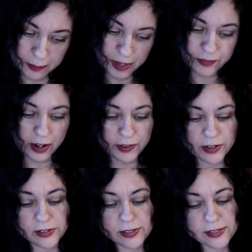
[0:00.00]
My father
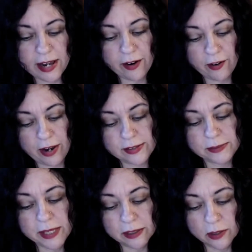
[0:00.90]
used to terrorize
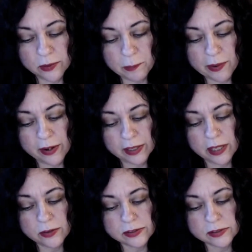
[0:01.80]
me. A local park
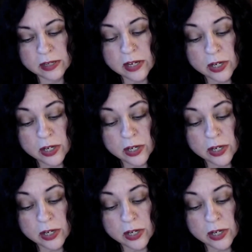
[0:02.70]
close